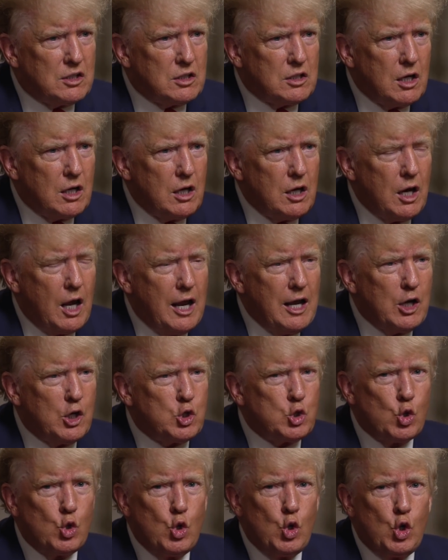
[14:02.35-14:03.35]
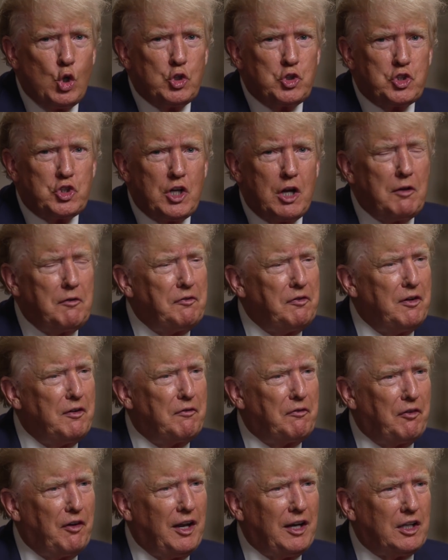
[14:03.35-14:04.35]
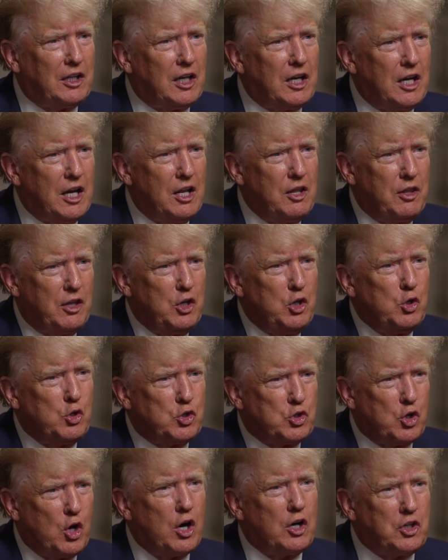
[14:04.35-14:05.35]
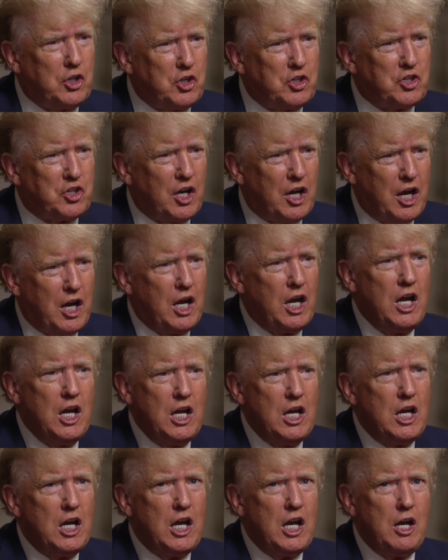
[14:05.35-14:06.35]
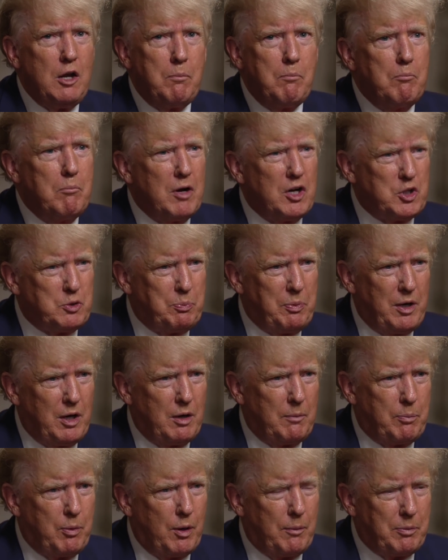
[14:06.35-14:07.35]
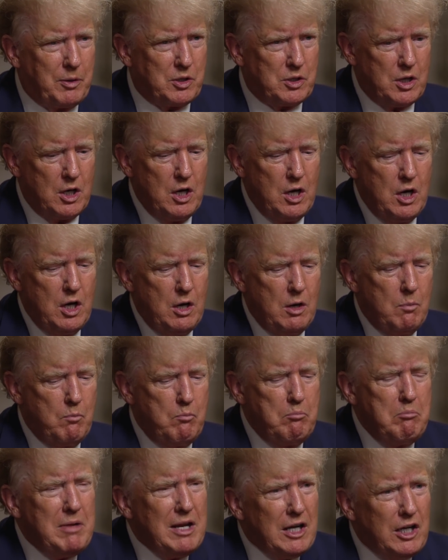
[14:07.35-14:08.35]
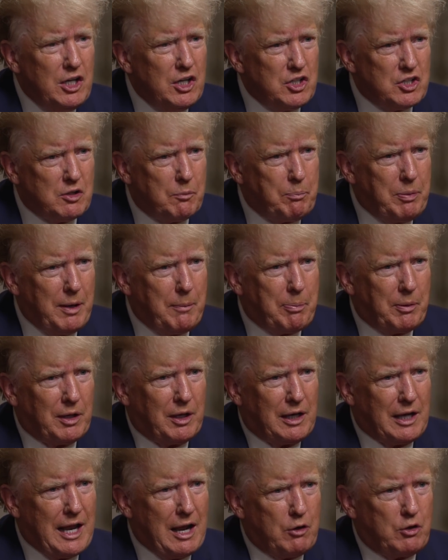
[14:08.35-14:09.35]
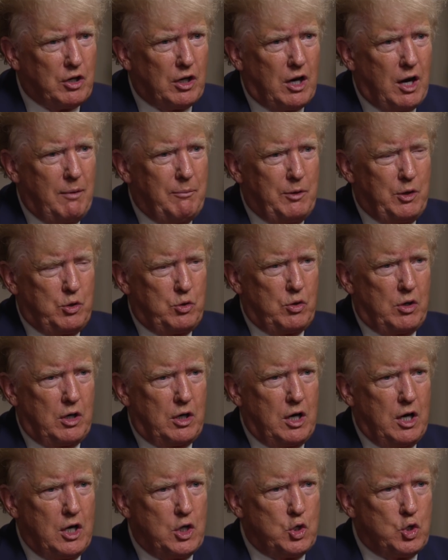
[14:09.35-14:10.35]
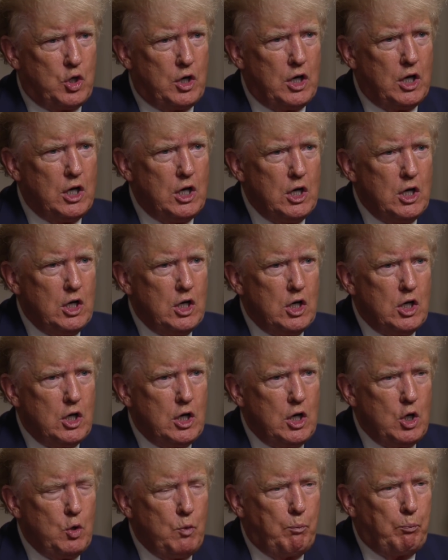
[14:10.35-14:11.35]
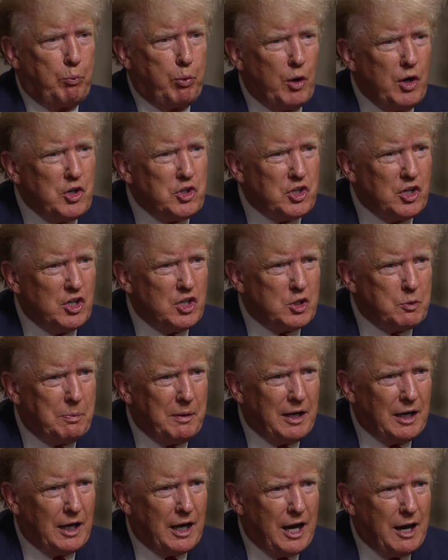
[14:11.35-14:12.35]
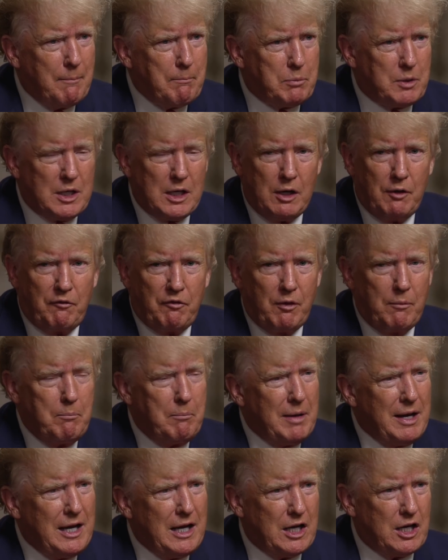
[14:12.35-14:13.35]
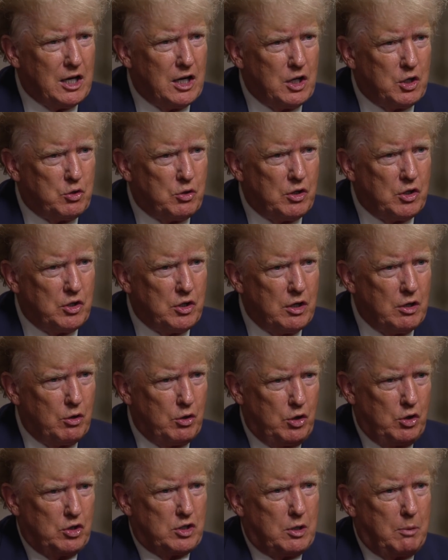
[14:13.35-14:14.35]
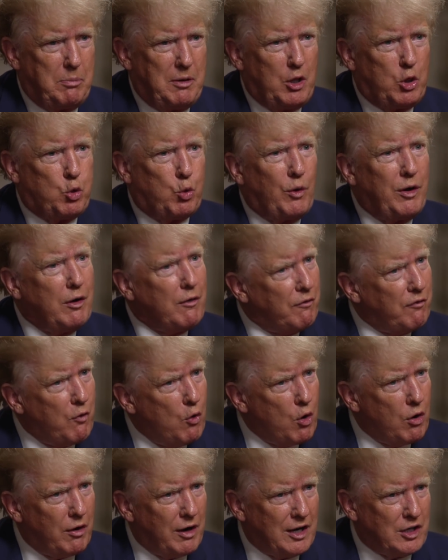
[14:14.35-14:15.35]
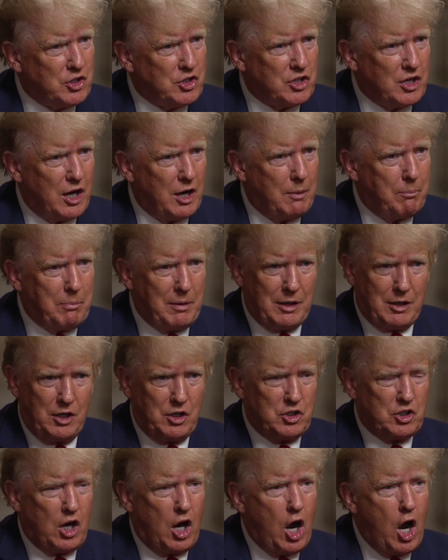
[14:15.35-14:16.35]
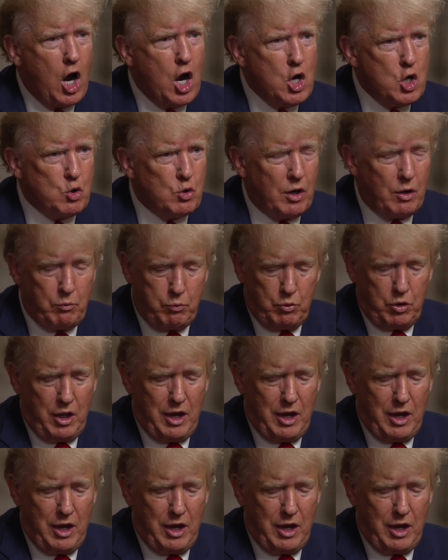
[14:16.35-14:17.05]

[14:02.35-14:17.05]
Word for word: So many. And it's all self inflicted. Right. And then you start to say, it must be on purpose. Millions of people allowed to come into our country. Prisons being emptied from many countries. You know, it used to yeah. be three or four, I'd say, but it's yeah. hundred.